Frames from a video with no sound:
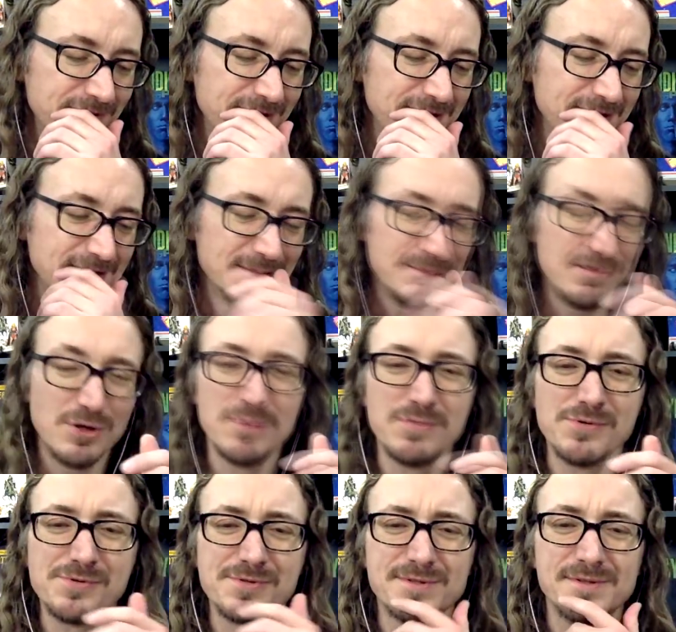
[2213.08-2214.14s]
for the uh,
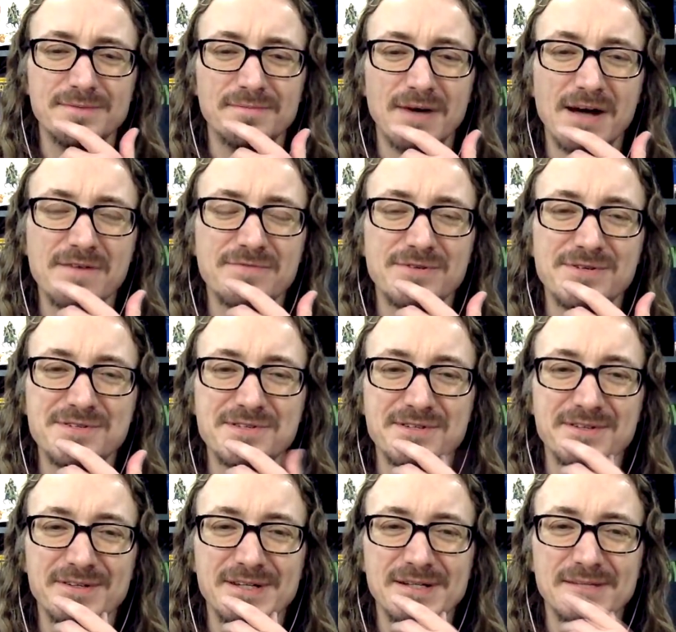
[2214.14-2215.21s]
mobiles and iPhones and
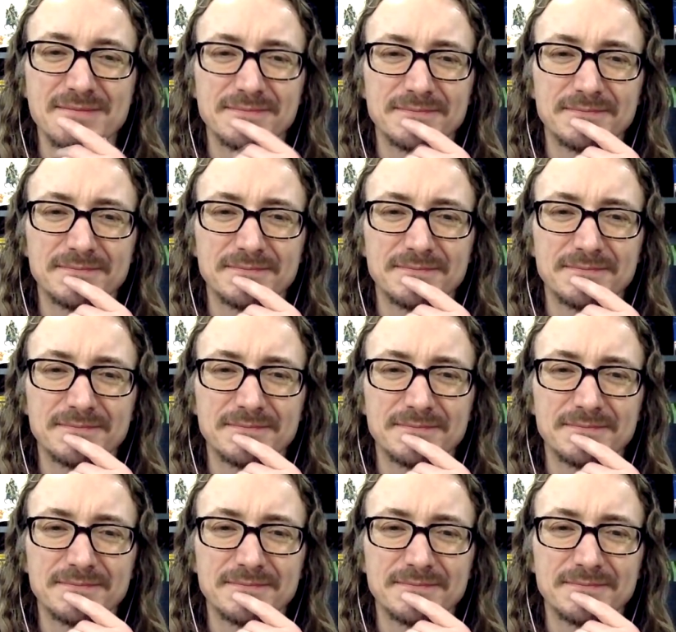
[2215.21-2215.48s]
all that?